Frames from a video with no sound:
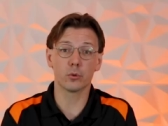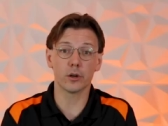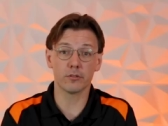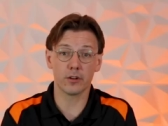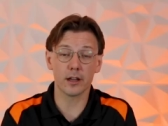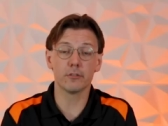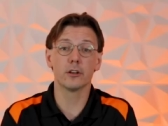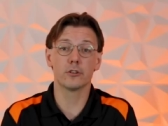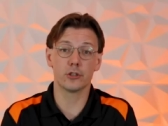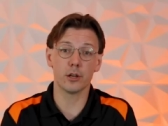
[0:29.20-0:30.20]
25
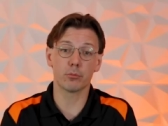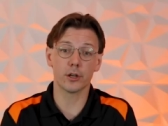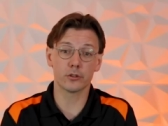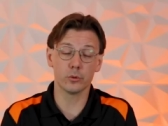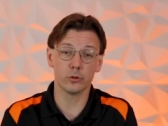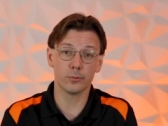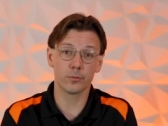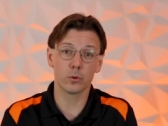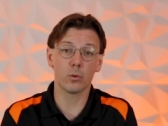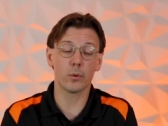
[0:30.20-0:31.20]
chain break tool.
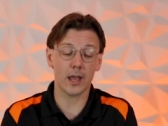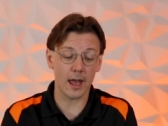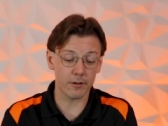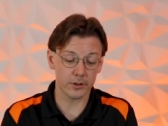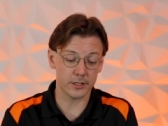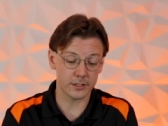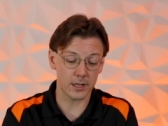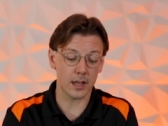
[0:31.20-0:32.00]
What we have is